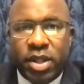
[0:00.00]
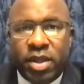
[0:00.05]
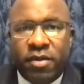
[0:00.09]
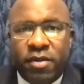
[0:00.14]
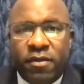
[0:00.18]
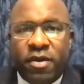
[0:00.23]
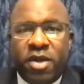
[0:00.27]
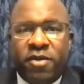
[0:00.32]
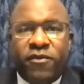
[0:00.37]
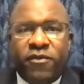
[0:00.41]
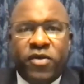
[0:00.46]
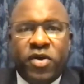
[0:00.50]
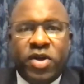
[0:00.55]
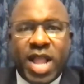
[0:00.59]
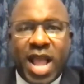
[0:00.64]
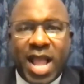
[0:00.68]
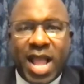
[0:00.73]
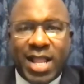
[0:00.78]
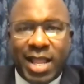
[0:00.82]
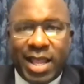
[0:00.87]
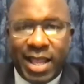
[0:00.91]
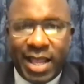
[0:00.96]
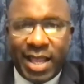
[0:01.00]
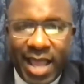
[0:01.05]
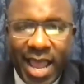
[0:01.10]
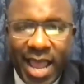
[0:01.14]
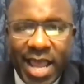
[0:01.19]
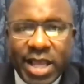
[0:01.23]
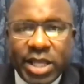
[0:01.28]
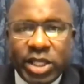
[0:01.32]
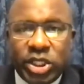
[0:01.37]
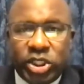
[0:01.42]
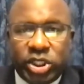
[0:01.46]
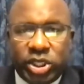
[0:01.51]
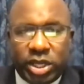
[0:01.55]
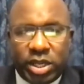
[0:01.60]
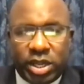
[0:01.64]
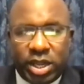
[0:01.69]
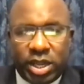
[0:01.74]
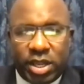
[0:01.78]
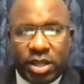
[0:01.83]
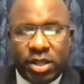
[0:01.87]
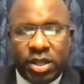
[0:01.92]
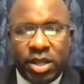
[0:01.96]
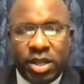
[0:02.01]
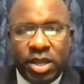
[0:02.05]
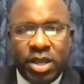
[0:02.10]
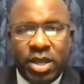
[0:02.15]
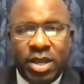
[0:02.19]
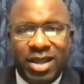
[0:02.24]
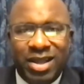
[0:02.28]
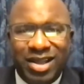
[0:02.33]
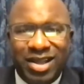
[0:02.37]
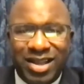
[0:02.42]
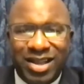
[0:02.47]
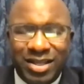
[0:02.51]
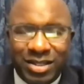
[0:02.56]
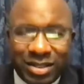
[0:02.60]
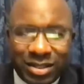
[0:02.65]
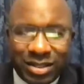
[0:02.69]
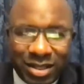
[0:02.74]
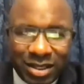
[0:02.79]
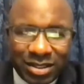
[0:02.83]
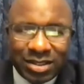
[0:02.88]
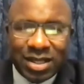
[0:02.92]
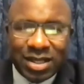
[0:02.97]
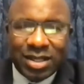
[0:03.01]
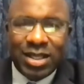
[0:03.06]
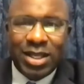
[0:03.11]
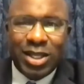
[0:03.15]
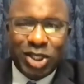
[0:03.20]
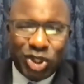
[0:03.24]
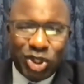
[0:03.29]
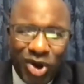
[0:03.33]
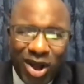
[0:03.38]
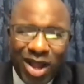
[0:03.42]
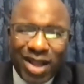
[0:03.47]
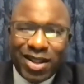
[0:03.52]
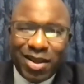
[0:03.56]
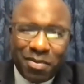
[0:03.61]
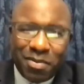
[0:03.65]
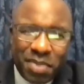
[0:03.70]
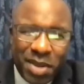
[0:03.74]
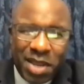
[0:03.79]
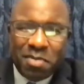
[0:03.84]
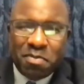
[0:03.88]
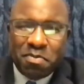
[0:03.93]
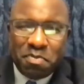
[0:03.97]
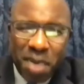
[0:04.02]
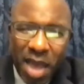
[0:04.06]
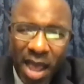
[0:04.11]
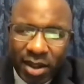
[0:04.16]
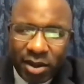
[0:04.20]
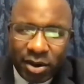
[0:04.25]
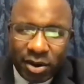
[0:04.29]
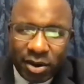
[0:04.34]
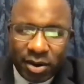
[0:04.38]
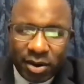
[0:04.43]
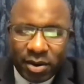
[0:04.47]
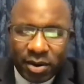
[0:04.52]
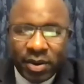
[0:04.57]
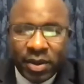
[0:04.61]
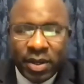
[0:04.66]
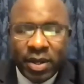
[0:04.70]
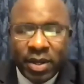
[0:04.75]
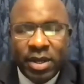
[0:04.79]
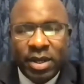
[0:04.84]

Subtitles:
If you're not engaged in it, consistently trying to be better,